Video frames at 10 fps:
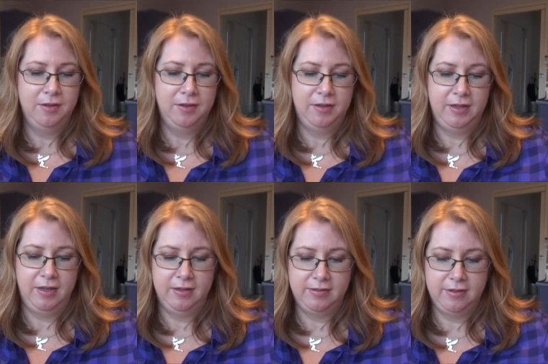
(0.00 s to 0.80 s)

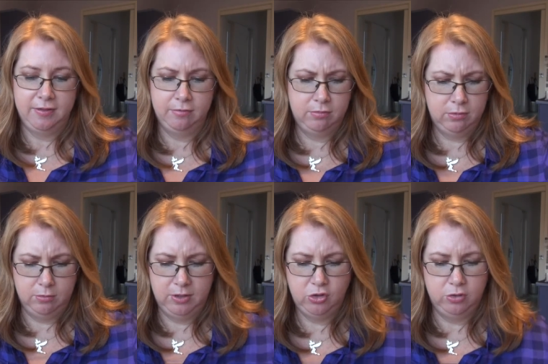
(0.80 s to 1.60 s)
Okay, so,
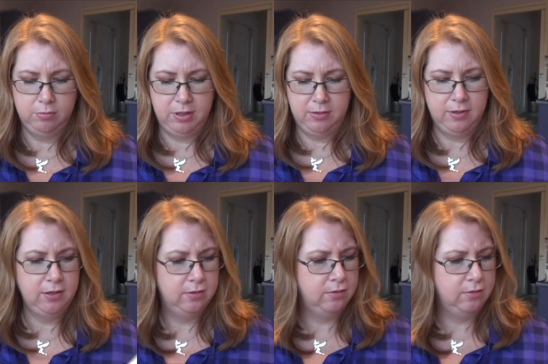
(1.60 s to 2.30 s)
oh, that should be in there.